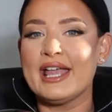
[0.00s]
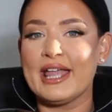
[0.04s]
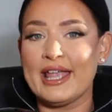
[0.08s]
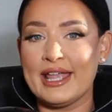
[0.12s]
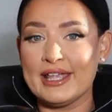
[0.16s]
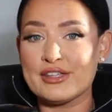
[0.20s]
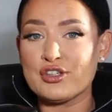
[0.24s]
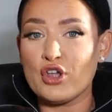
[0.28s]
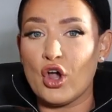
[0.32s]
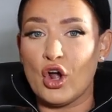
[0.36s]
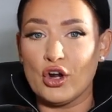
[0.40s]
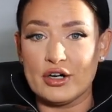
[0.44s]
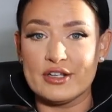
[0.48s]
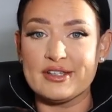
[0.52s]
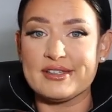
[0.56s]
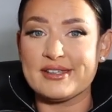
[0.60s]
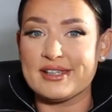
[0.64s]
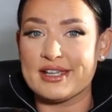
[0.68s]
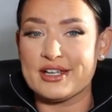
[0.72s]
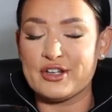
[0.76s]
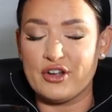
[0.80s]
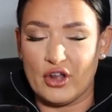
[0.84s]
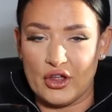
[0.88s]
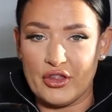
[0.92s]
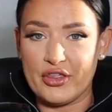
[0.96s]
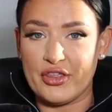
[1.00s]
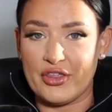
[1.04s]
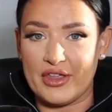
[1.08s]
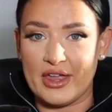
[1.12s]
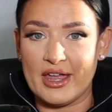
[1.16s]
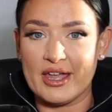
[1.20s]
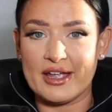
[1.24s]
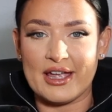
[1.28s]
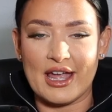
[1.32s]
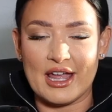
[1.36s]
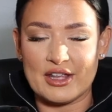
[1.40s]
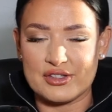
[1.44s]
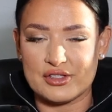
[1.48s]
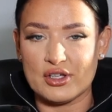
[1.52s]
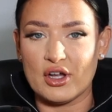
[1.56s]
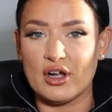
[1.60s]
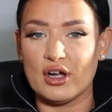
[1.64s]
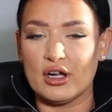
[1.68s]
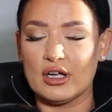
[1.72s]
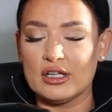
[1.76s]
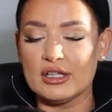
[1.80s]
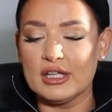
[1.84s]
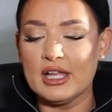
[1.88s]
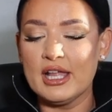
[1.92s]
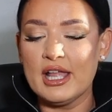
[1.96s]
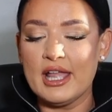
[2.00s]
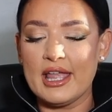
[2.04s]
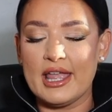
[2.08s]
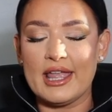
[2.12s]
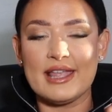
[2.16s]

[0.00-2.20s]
It's honestly not thick at all.